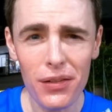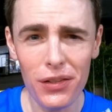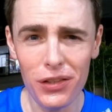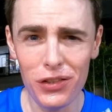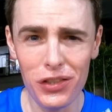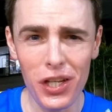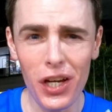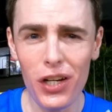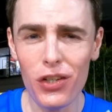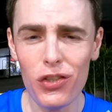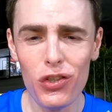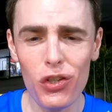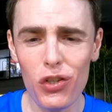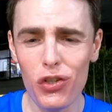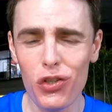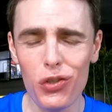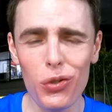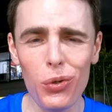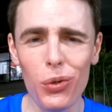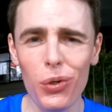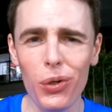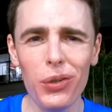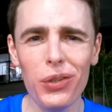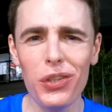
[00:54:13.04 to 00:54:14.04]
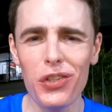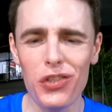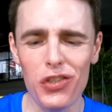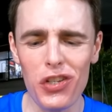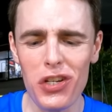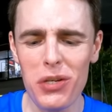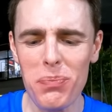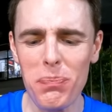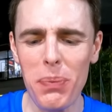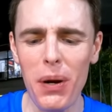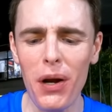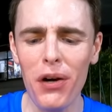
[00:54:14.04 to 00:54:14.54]
The texture is so good, it's
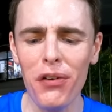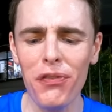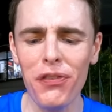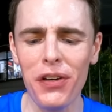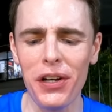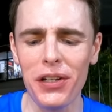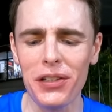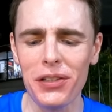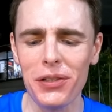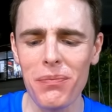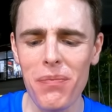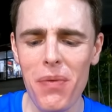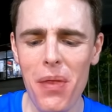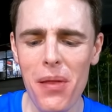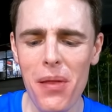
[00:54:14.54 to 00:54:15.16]
just perfect.